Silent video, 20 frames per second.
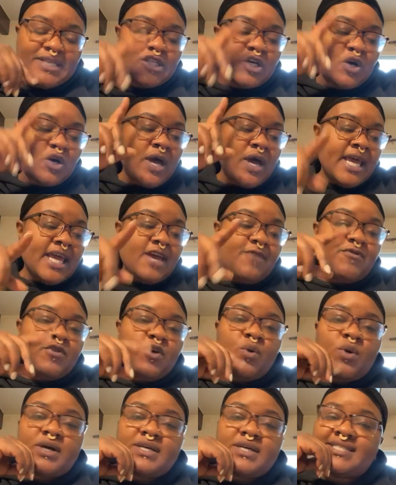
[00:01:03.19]
So if
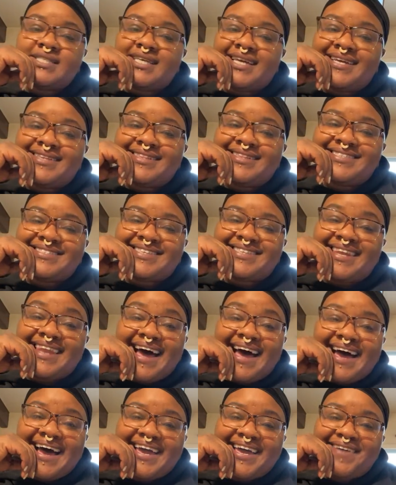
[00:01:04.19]
you are seeing this
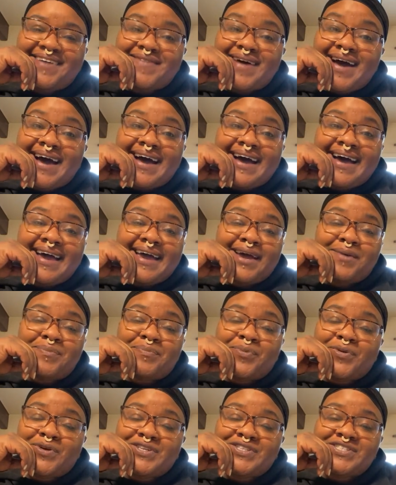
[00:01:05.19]
live, I
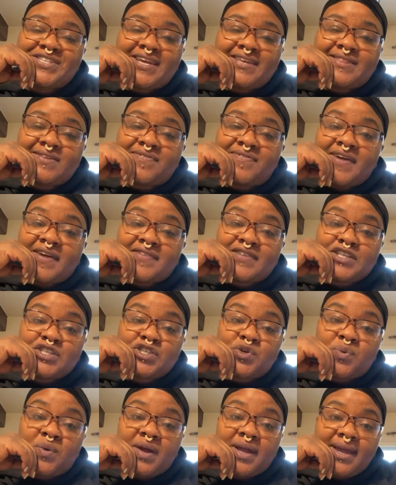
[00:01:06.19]
appreciate the fact that
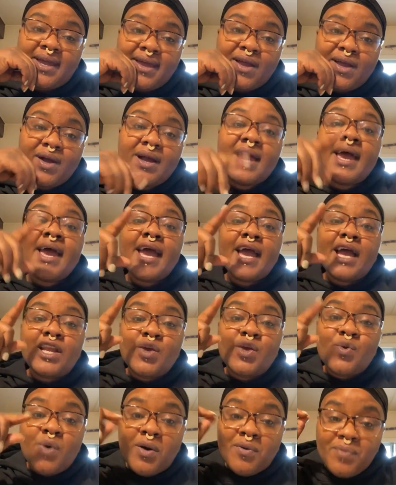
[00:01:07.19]
you are here and
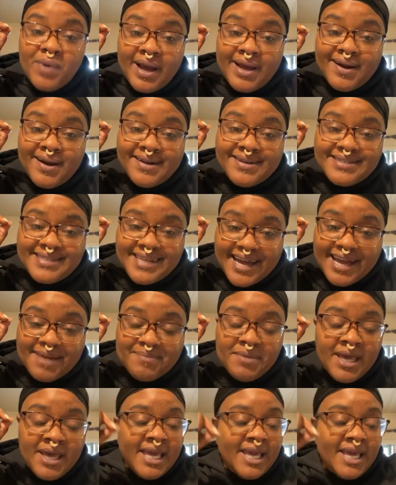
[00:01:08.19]
you are right on time.